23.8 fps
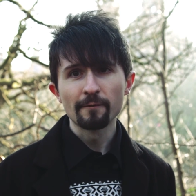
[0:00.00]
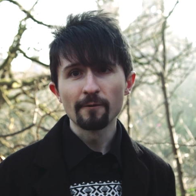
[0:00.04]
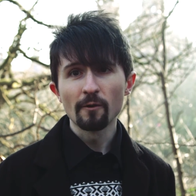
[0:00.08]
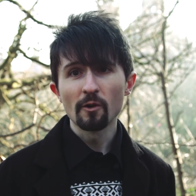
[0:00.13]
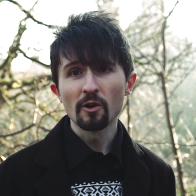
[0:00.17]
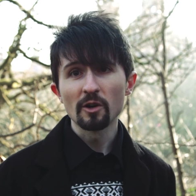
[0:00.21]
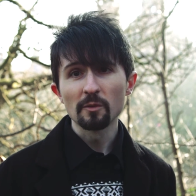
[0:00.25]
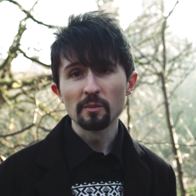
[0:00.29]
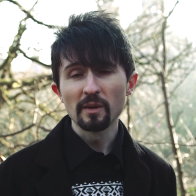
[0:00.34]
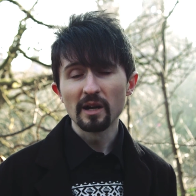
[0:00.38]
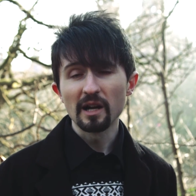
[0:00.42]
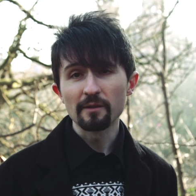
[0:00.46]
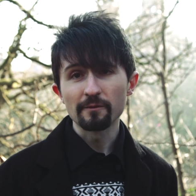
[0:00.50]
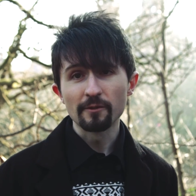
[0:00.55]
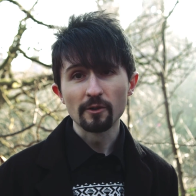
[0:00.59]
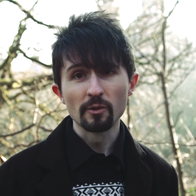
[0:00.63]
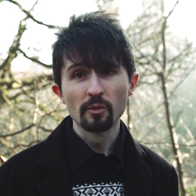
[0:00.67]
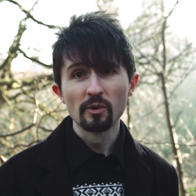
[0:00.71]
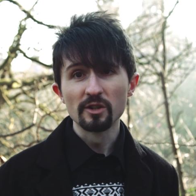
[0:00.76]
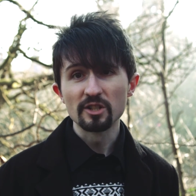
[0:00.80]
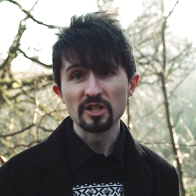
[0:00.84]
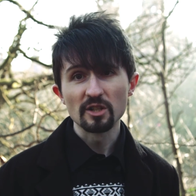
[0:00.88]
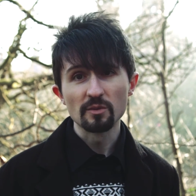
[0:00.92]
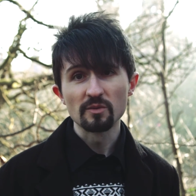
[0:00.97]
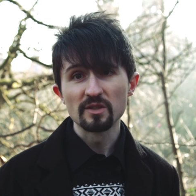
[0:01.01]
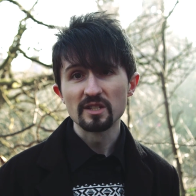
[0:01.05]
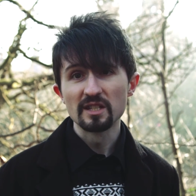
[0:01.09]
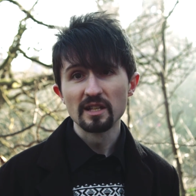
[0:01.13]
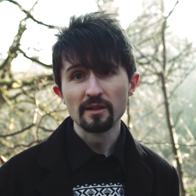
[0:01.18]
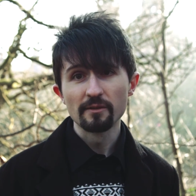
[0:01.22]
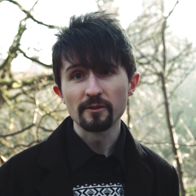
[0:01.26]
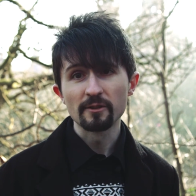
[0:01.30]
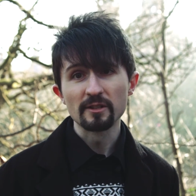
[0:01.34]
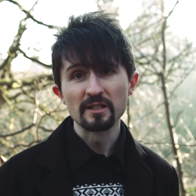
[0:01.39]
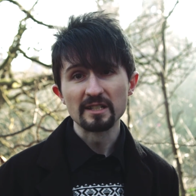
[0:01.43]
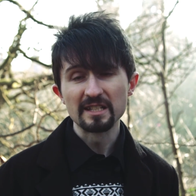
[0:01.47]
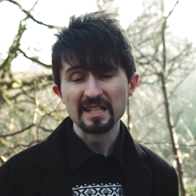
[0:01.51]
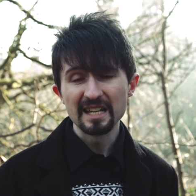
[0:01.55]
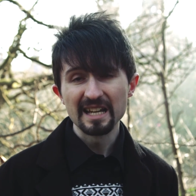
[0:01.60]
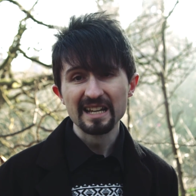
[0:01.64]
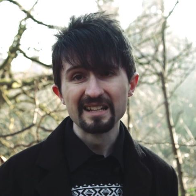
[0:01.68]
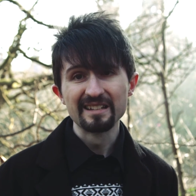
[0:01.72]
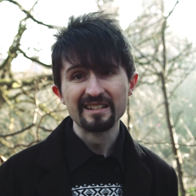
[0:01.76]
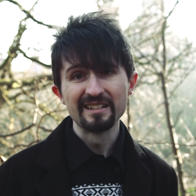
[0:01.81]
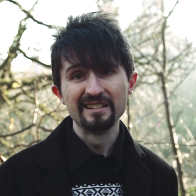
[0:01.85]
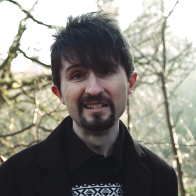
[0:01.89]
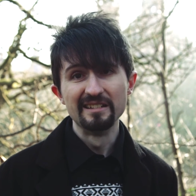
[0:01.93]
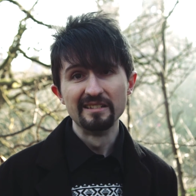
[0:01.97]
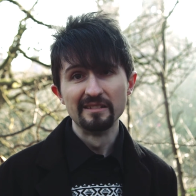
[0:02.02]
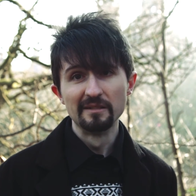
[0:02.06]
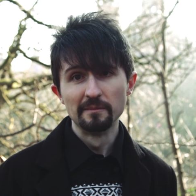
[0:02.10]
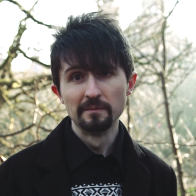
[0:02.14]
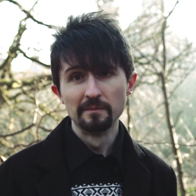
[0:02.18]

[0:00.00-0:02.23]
format for which it was never intended.